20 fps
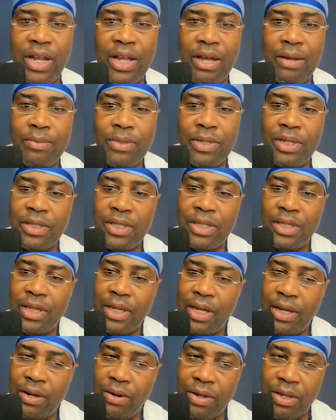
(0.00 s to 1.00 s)
And I'm just
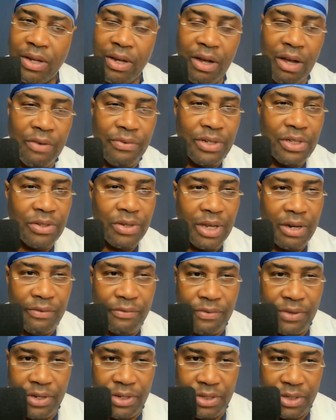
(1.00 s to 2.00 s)
here in the office trying to
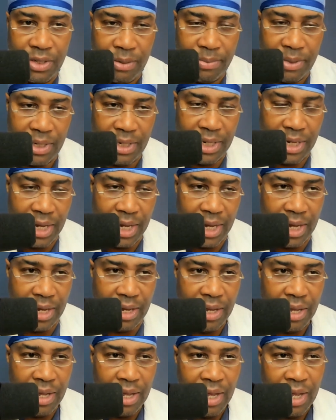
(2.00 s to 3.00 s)
finish up the
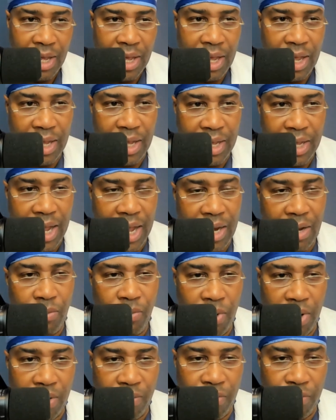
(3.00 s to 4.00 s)
day and kind of
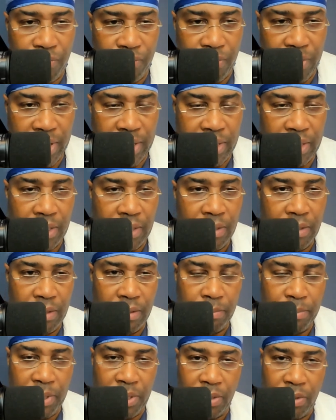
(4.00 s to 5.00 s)
want to reflect a
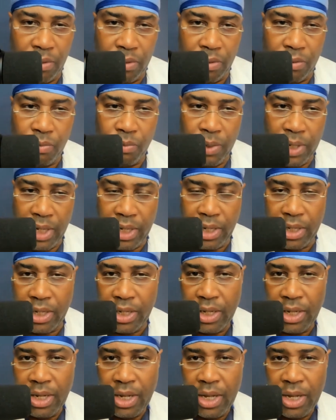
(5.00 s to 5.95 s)
little bit on the week.